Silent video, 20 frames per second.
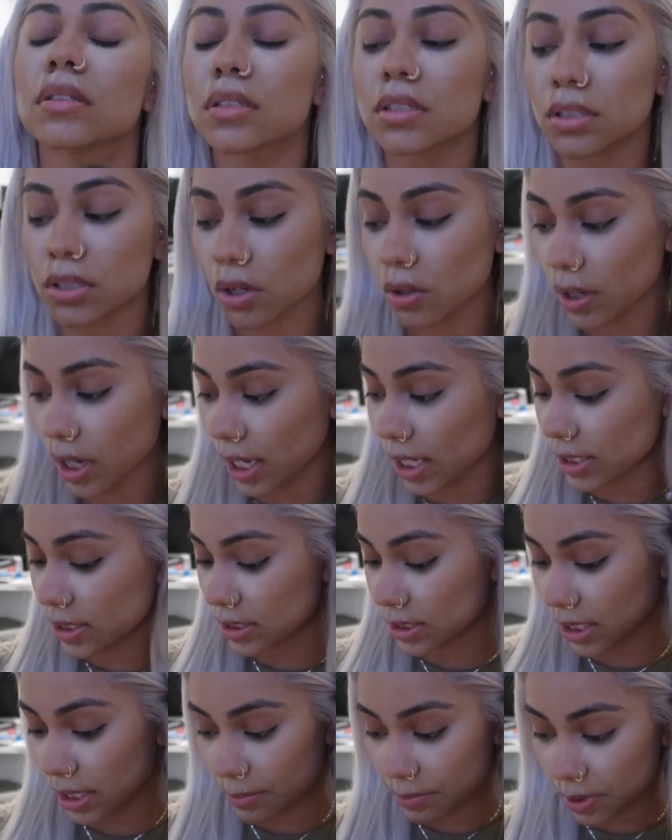So
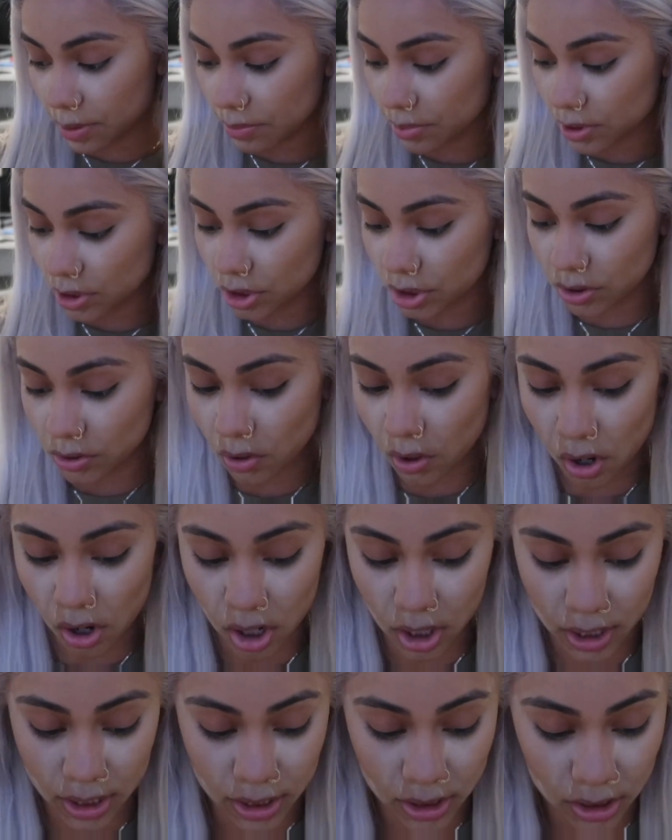guys, let me put you
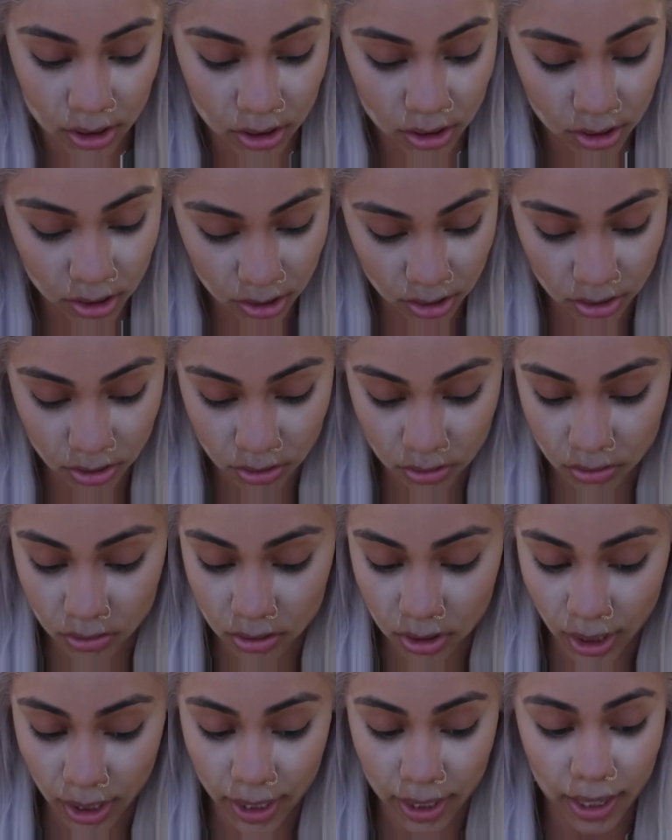on to
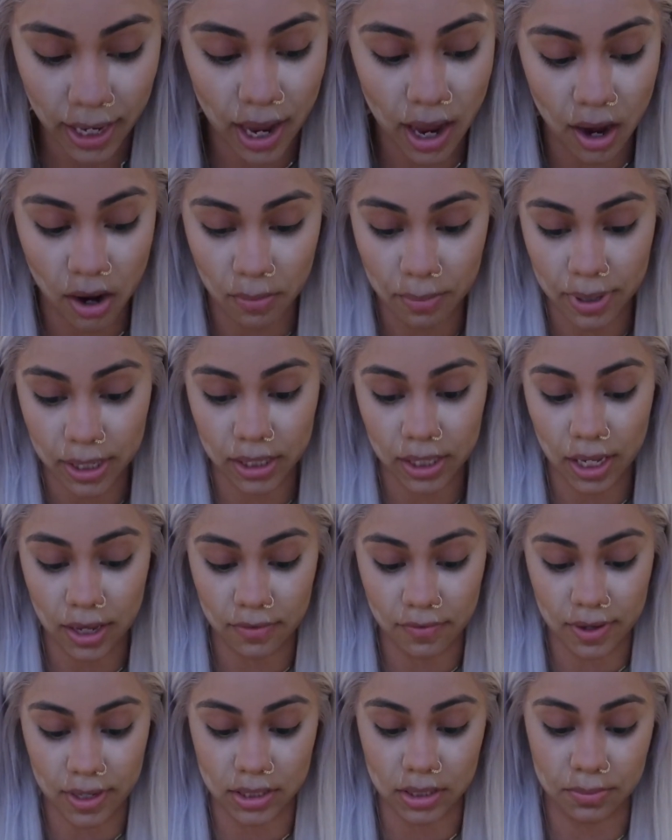like how my
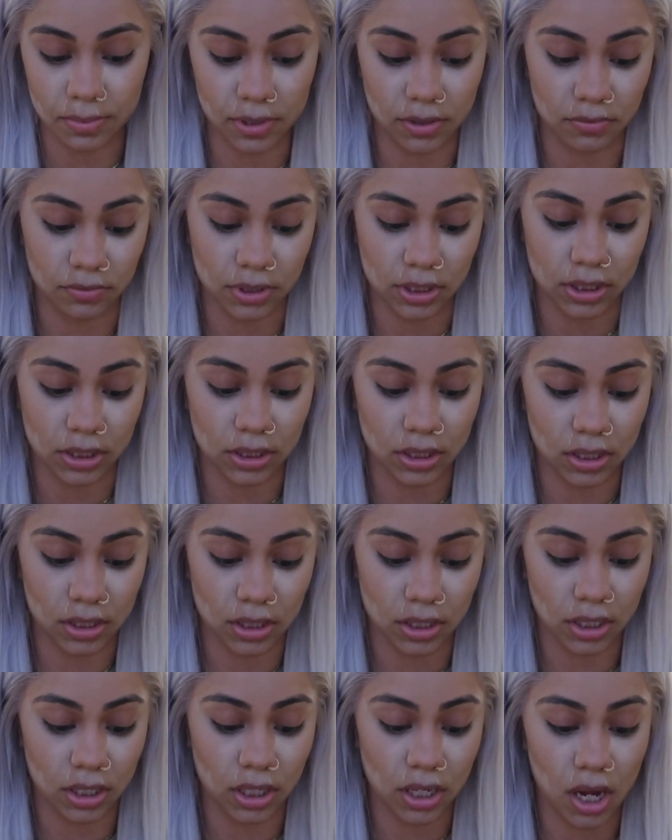life has been
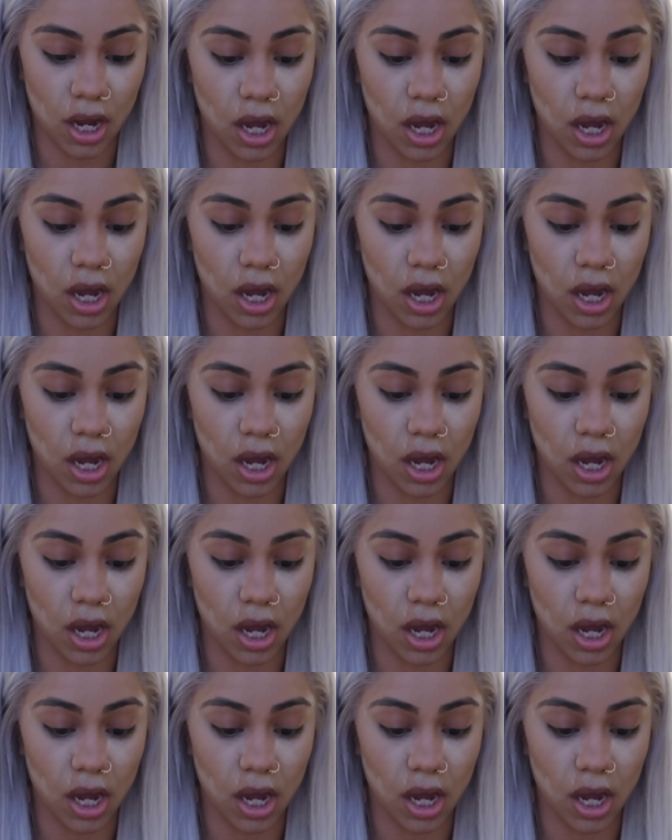recently.